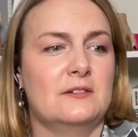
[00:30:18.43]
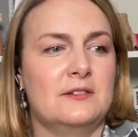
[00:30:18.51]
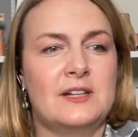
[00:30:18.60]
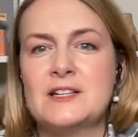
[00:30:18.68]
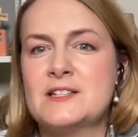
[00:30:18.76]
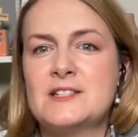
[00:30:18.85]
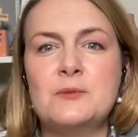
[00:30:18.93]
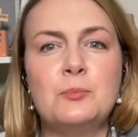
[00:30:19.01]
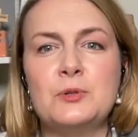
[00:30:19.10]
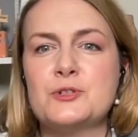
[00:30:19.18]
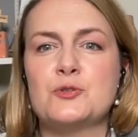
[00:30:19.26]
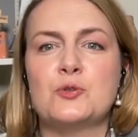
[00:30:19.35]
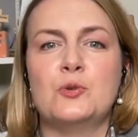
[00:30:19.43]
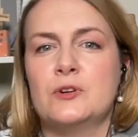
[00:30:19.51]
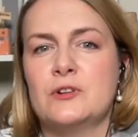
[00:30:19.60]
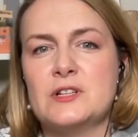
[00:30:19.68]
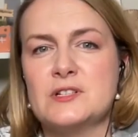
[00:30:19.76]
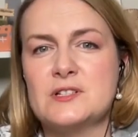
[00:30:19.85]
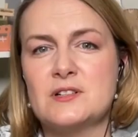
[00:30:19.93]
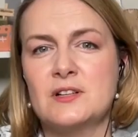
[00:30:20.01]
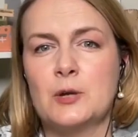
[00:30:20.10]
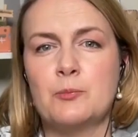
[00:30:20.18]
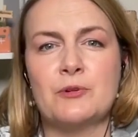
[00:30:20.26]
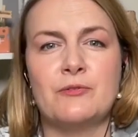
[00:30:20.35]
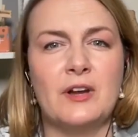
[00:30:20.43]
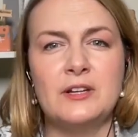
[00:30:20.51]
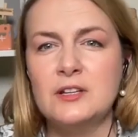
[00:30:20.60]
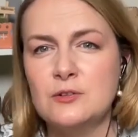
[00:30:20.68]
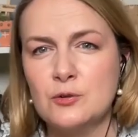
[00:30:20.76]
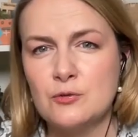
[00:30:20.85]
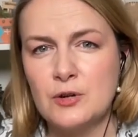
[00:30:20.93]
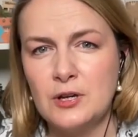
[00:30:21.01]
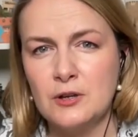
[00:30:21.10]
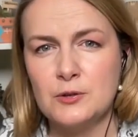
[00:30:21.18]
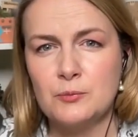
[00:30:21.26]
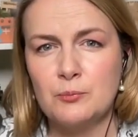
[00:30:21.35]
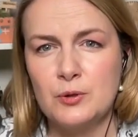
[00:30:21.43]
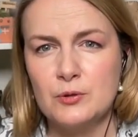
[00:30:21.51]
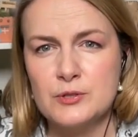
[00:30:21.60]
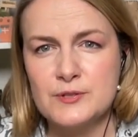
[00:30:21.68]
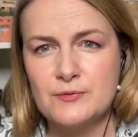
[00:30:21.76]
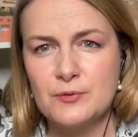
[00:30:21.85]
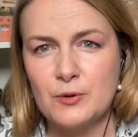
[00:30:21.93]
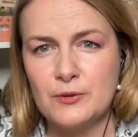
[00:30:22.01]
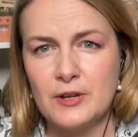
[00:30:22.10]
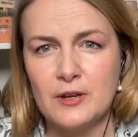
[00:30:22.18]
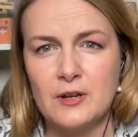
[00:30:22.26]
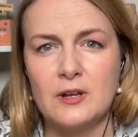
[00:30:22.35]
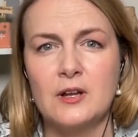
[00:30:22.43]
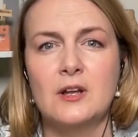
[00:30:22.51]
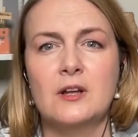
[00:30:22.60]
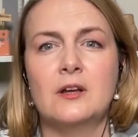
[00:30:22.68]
like simple stories, like providing Ukrainian books for the